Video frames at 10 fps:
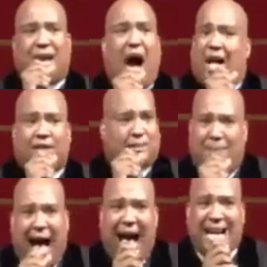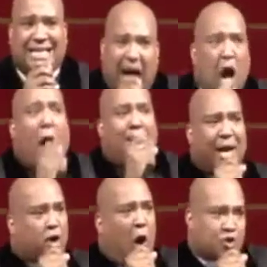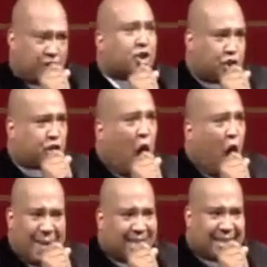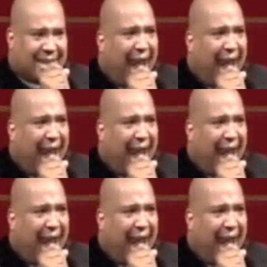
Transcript: on God's mind, because the psalmist